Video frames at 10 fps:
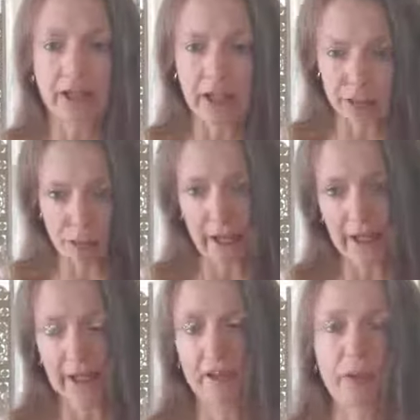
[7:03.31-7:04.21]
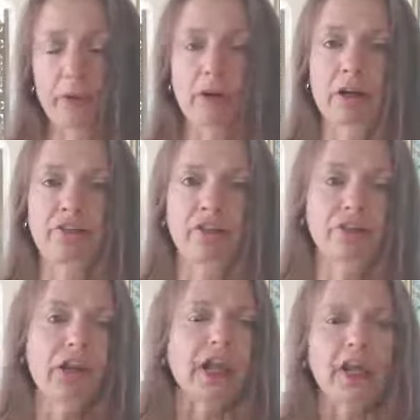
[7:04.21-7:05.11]
and their traumatic
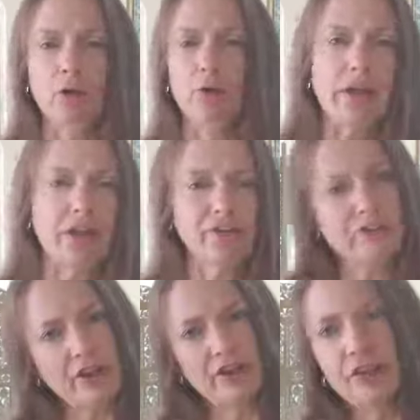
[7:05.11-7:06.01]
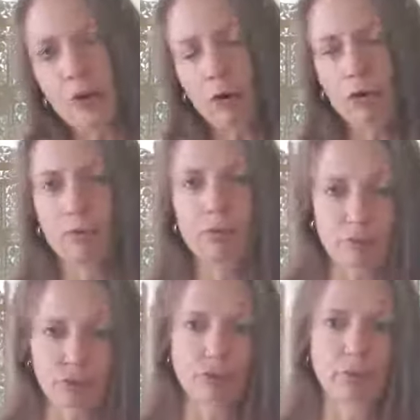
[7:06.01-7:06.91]
experiences in a way that's that's
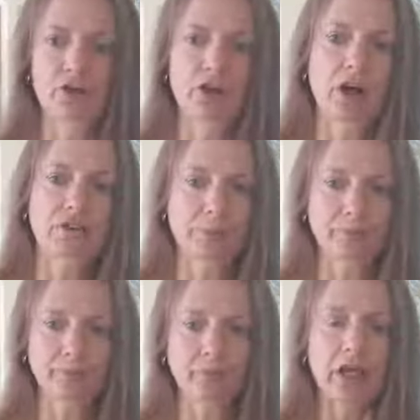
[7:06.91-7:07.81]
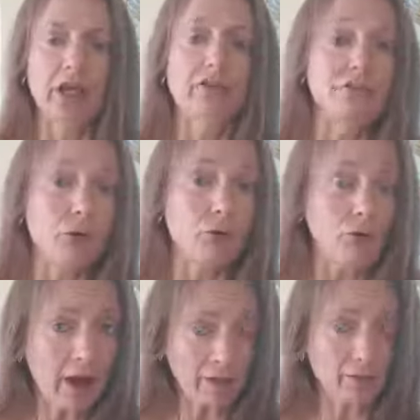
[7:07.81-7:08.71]
non-traumatizing.
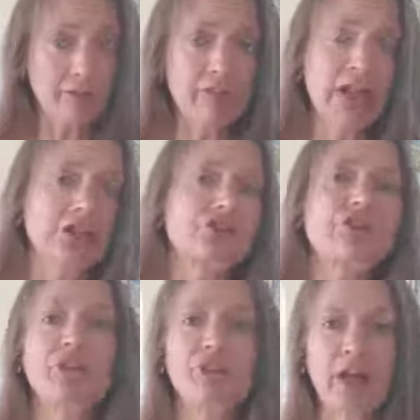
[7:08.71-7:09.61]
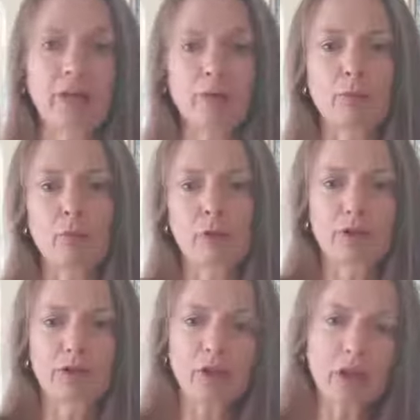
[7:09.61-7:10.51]
So after we finished, Susanna
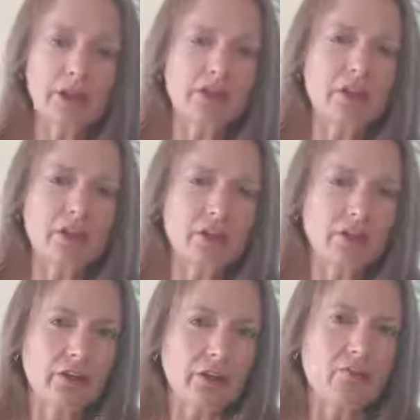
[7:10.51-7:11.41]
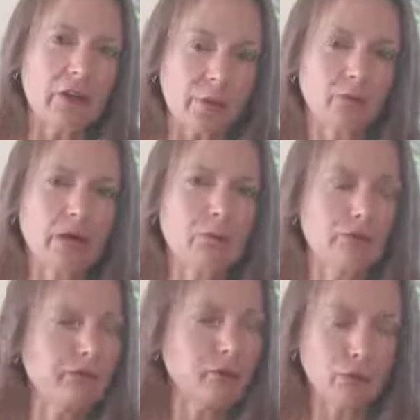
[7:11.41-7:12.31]
reported not only that the memory
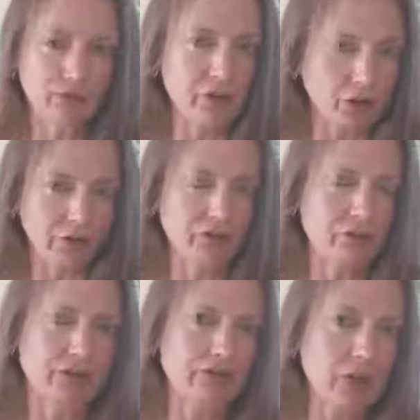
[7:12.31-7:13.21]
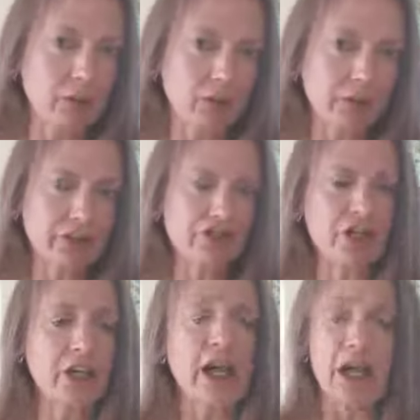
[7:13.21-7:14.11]
wasn't causing her distress anymore, that
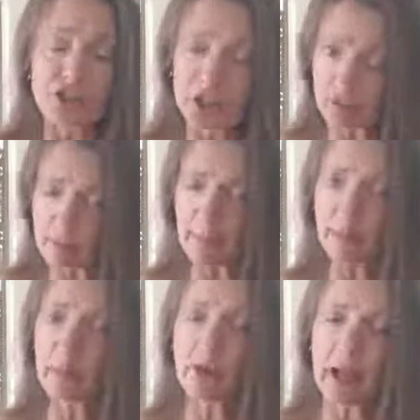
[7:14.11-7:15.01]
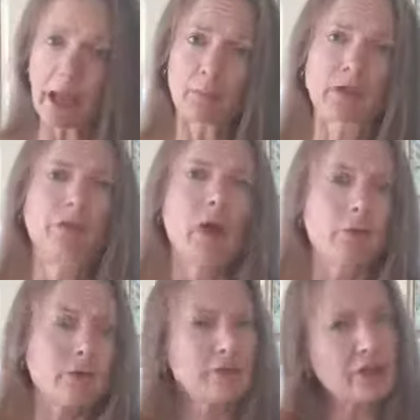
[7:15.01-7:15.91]
she, she could remember what happened,
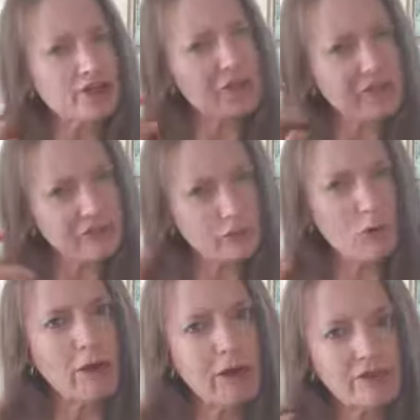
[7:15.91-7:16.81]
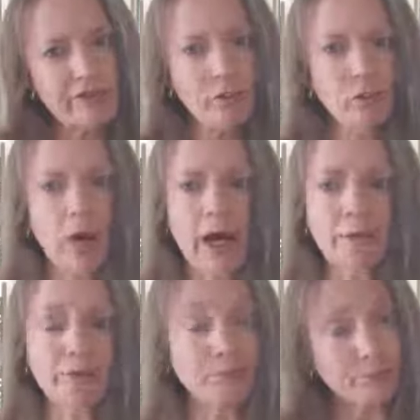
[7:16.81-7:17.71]
but it was like she saw it in a different way.